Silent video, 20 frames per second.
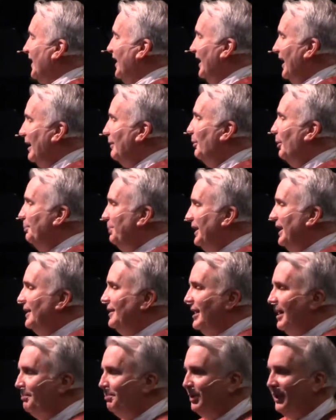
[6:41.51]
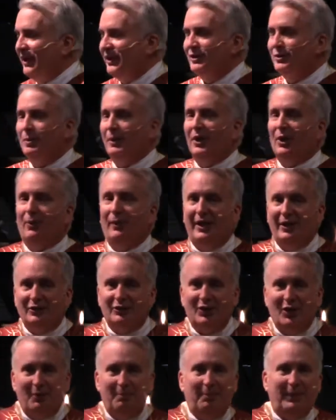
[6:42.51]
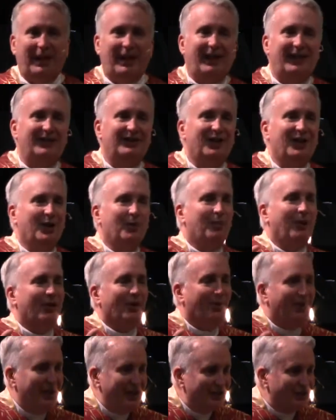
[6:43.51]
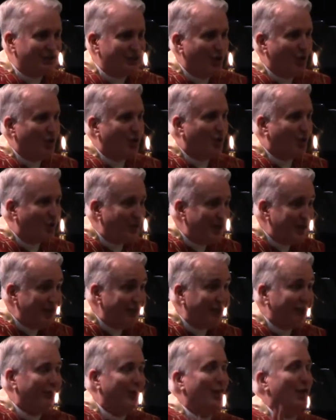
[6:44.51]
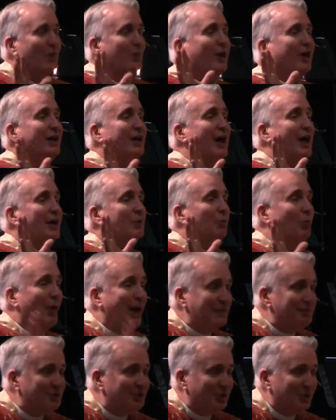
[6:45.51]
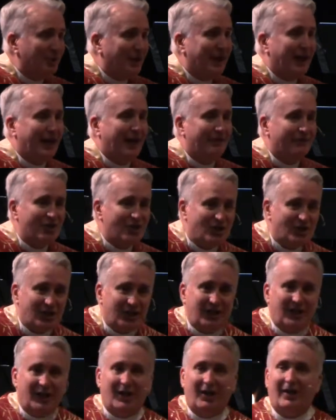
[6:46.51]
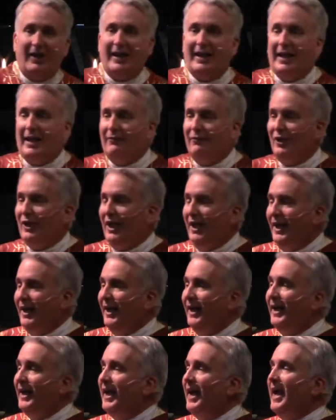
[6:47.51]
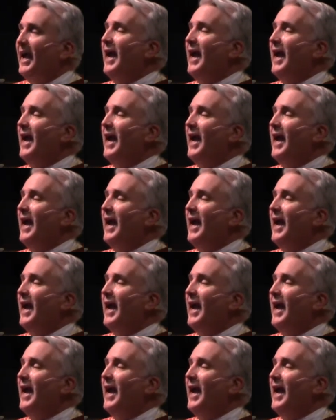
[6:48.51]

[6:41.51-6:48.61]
And I will be in that place where there is no pain, where there is no grief, where God wipes away every tear and every eye.